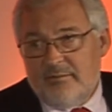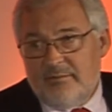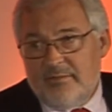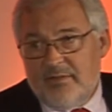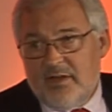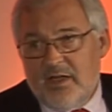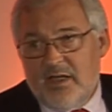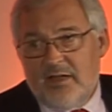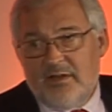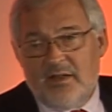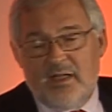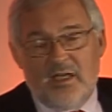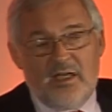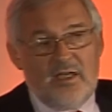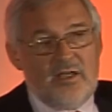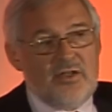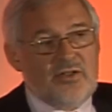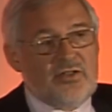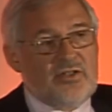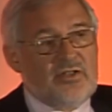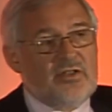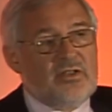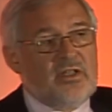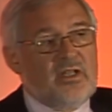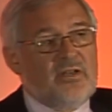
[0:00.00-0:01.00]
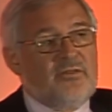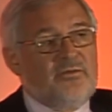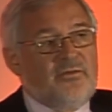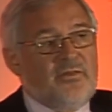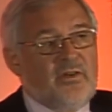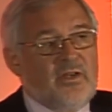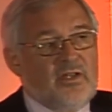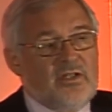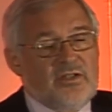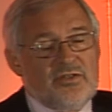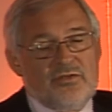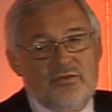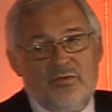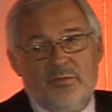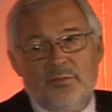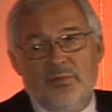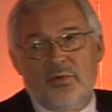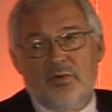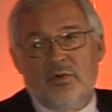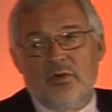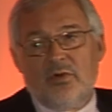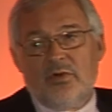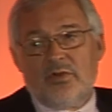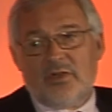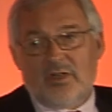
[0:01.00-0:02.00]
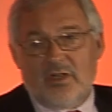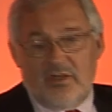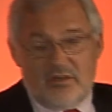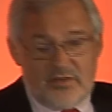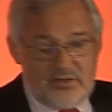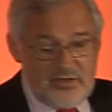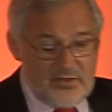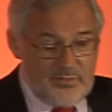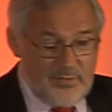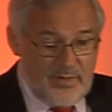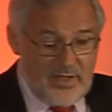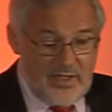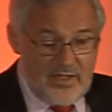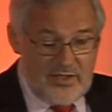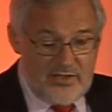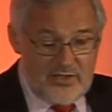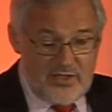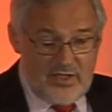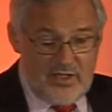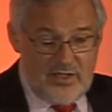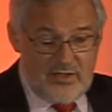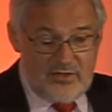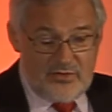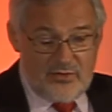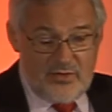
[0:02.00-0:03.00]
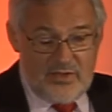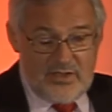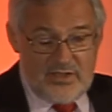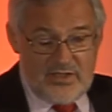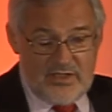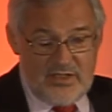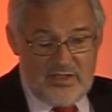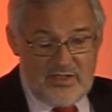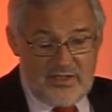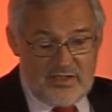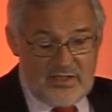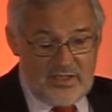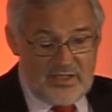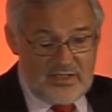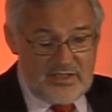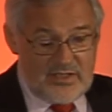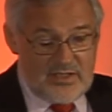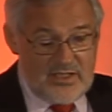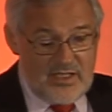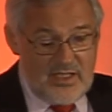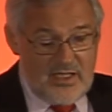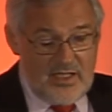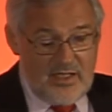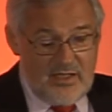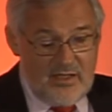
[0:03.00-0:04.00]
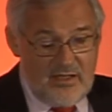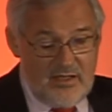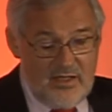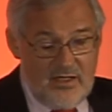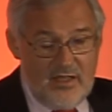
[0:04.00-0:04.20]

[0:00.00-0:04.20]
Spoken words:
And they issued their first report on Supply Chain 2016